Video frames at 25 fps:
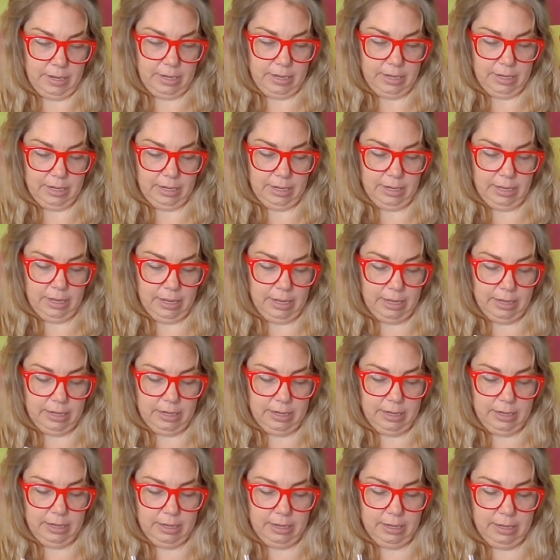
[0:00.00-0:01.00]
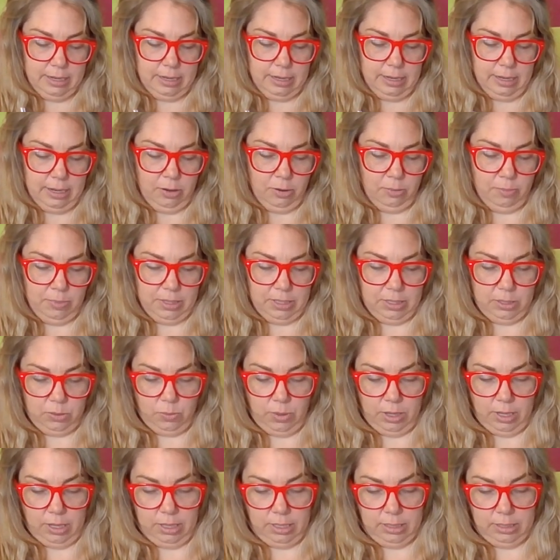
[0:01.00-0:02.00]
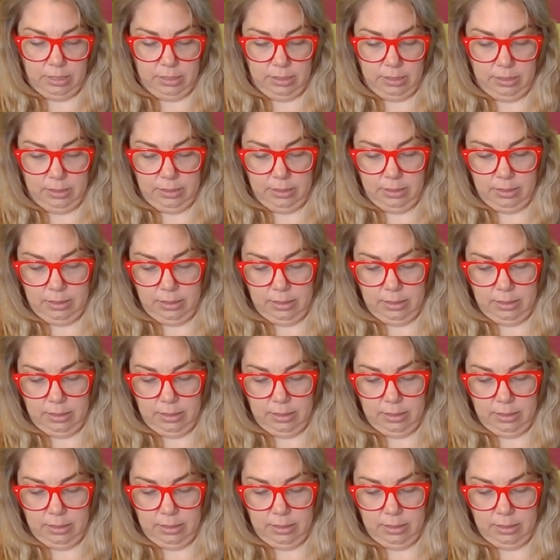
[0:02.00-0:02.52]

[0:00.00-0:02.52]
I need to cut. I hope this works.